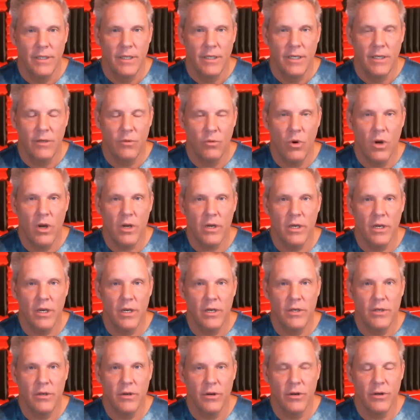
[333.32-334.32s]
and walking
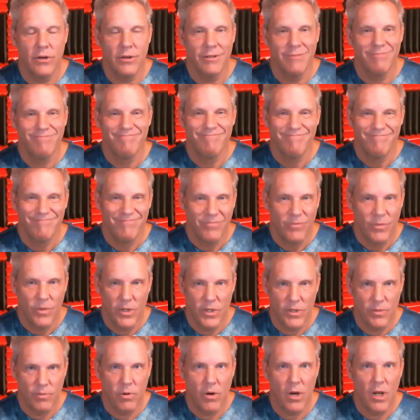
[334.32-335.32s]
on dirt,
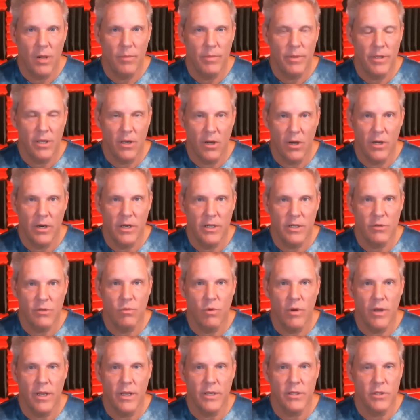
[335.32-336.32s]
it's probably on its
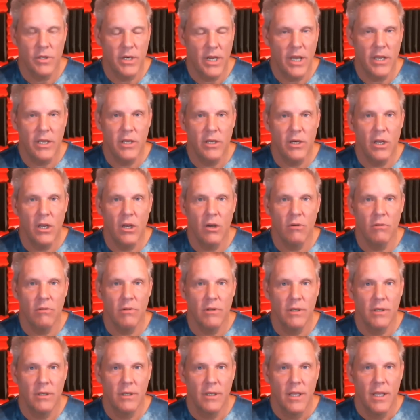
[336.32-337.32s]
way. So now you know
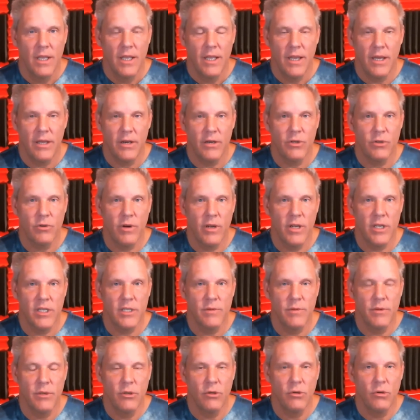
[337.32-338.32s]
how to
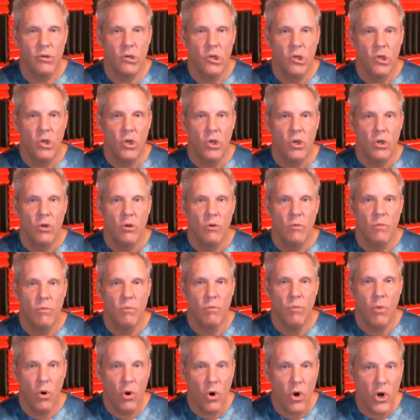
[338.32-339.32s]
transmute
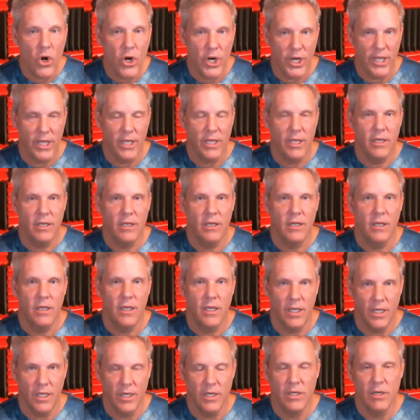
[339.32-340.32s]
morning
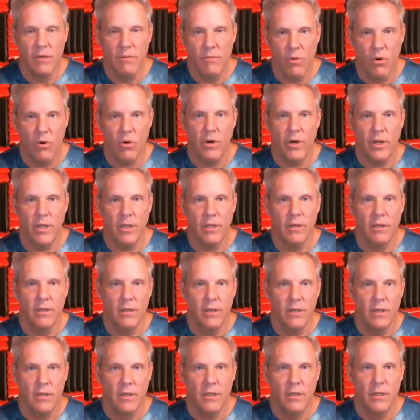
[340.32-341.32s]
into morning.
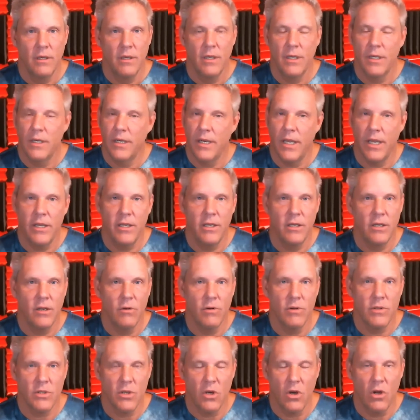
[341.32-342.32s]
And now you know
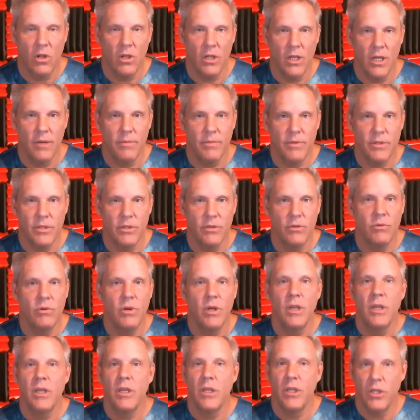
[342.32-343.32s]
it's all up to
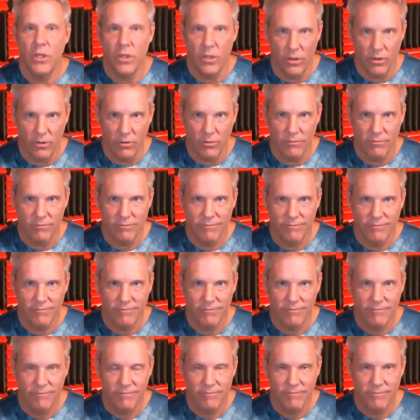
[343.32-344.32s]
you.
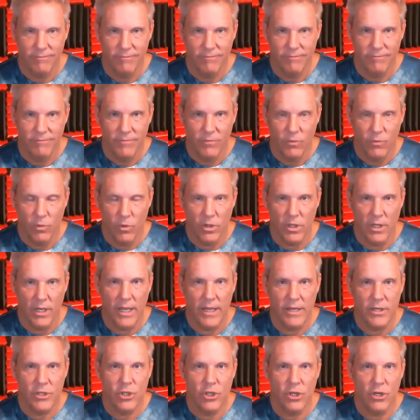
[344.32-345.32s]
We're the
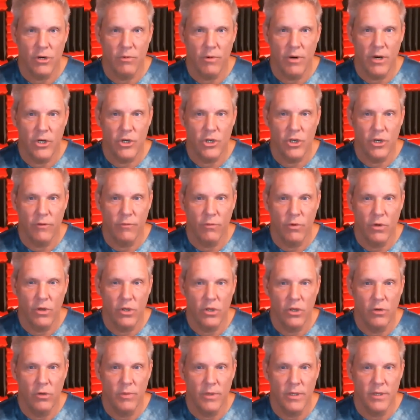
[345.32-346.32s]
last generation of real
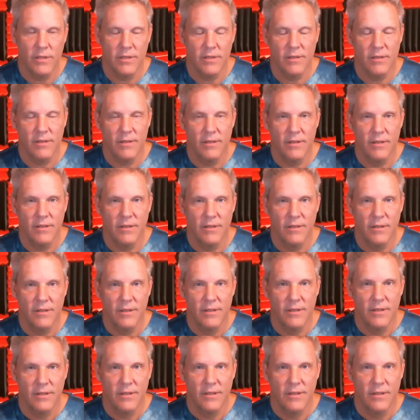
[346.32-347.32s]
humans.
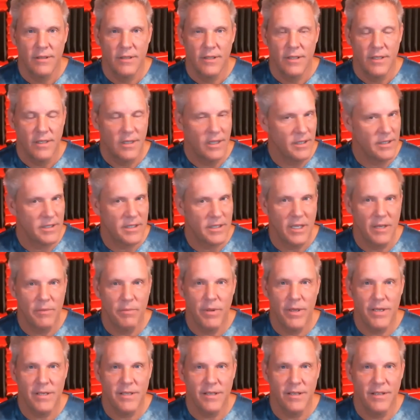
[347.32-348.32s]
Let's get
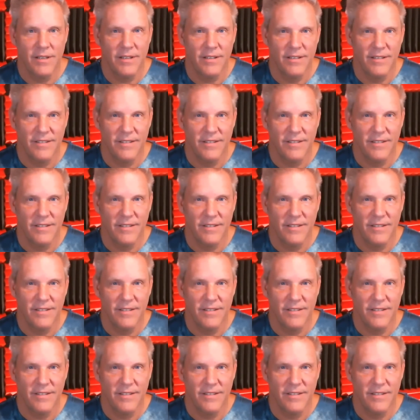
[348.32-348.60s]
busy.